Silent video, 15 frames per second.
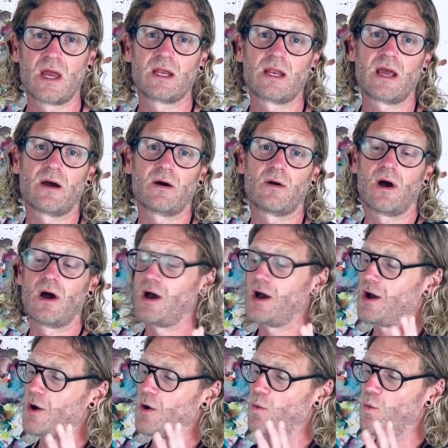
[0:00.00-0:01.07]
Now,
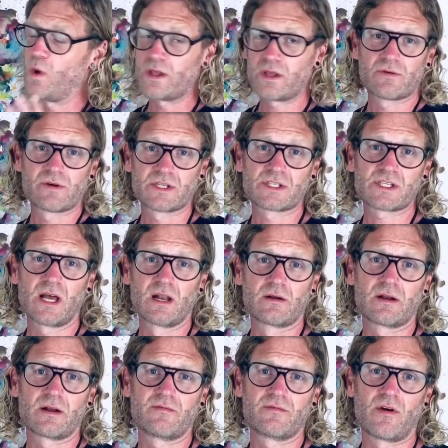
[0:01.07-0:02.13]
when you're in a salon
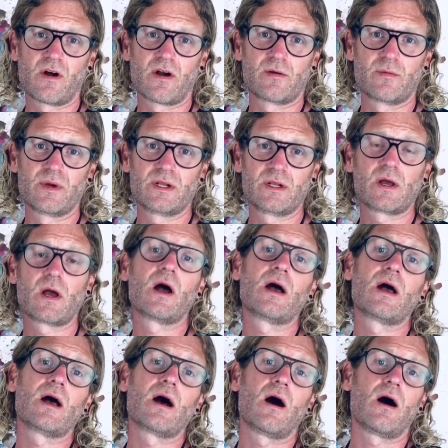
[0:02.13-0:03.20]
environment,
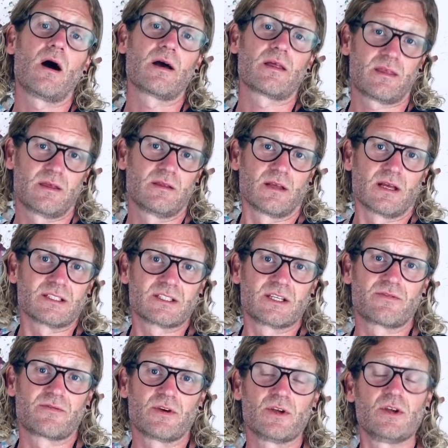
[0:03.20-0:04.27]
I think that's
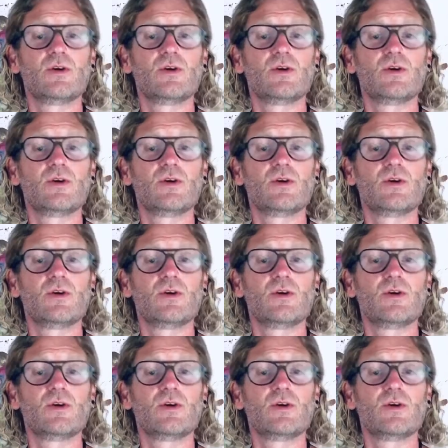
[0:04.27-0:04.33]
different.